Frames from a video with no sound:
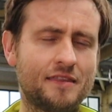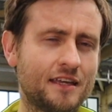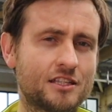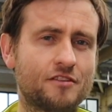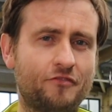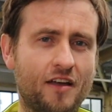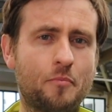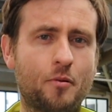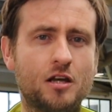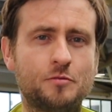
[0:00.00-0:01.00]
think it's a fair
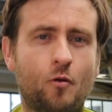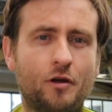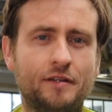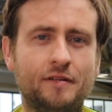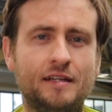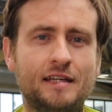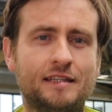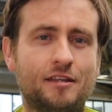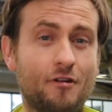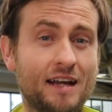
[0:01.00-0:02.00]
price point.
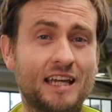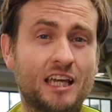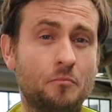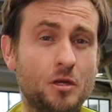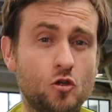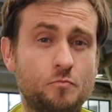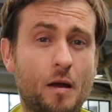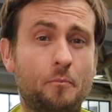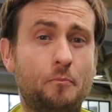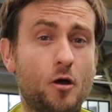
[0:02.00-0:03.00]
The racket can be used
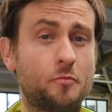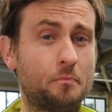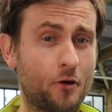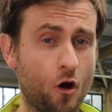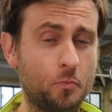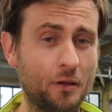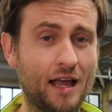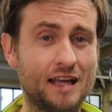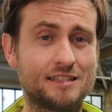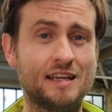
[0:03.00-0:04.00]
by both pro
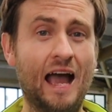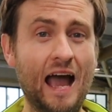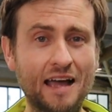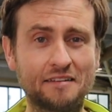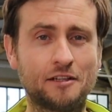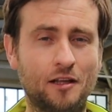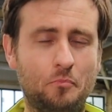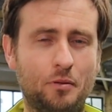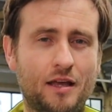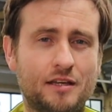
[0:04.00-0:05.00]
players and
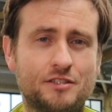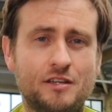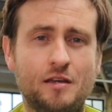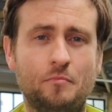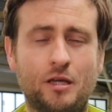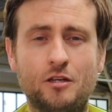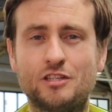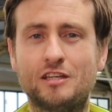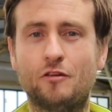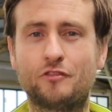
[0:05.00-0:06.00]
club players because
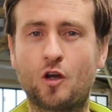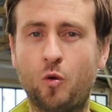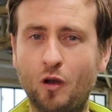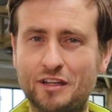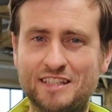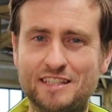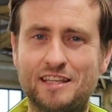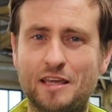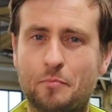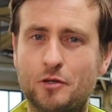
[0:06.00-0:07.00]
of the qualities
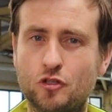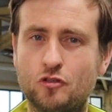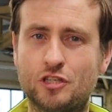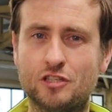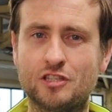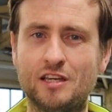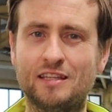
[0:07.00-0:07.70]
that it produces.